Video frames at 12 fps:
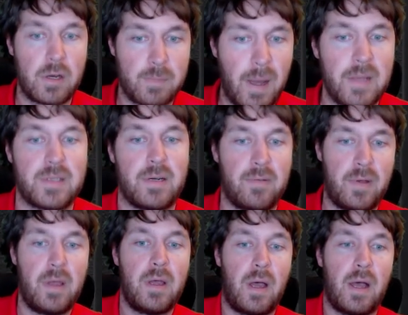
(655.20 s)
positive.
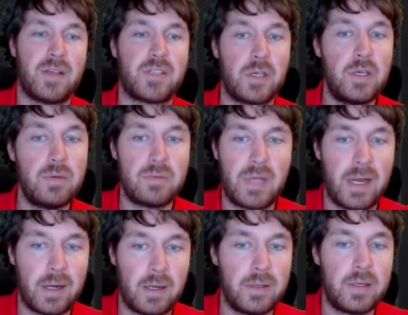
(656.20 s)
So you
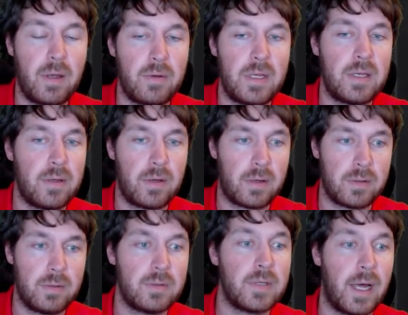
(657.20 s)
technically don't need to
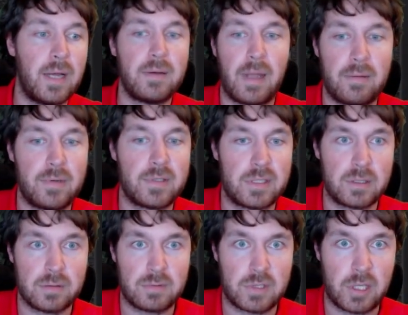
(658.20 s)
include that. Every
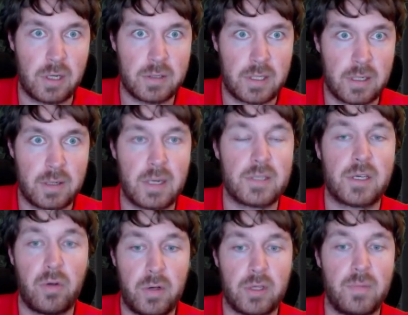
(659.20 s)
single result here is
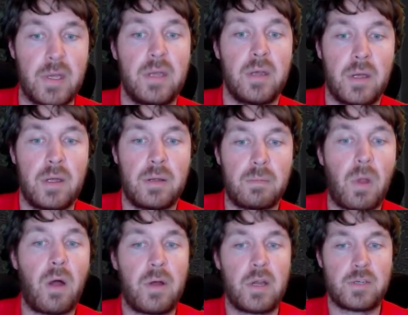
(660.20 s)
going to be Rh